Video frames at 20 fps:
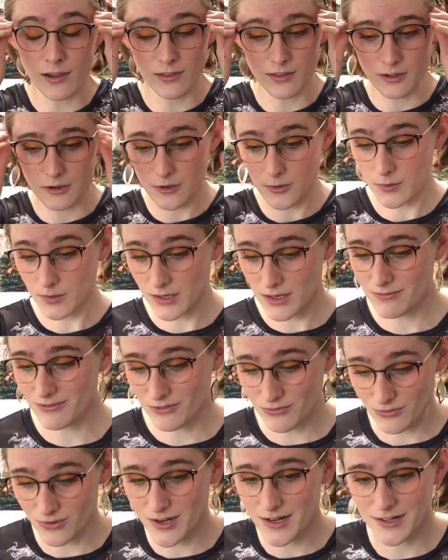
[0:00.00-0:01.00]
ago, and
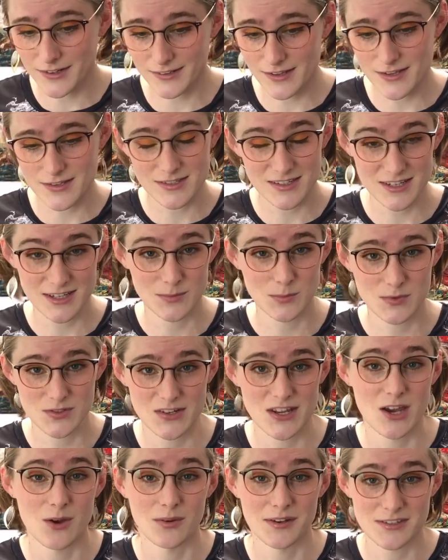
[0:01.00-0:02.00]
even reading these DMs
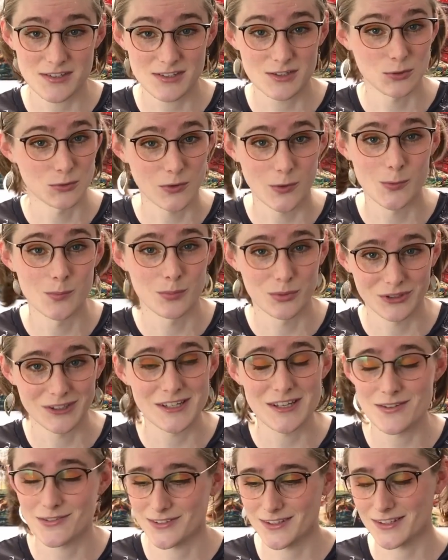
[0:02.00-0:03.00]
now, I still don't
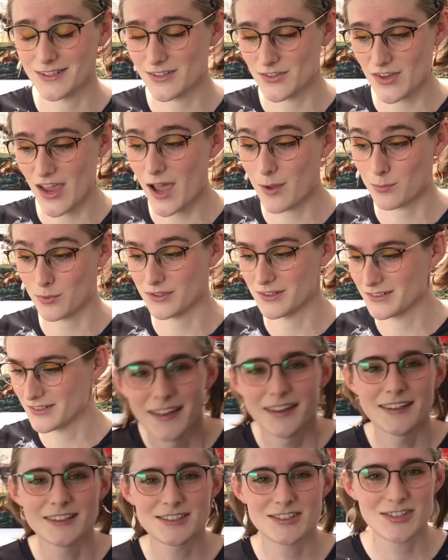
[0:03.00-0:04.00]
believe that this happened.
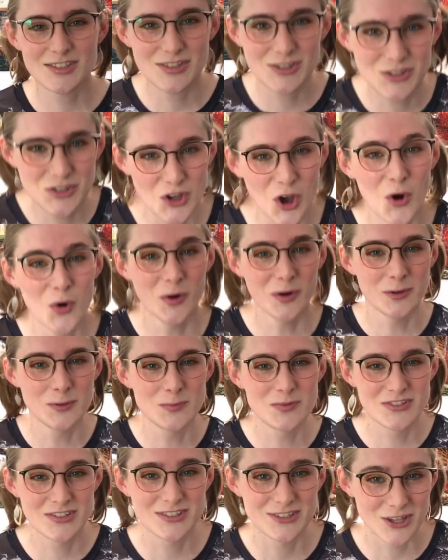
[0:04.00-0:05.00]
It's so
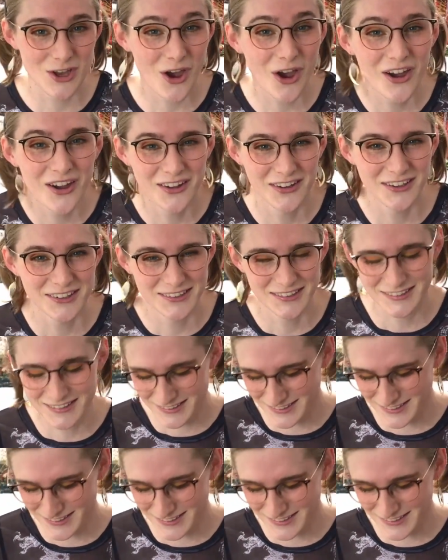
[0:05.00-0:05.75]
absurd.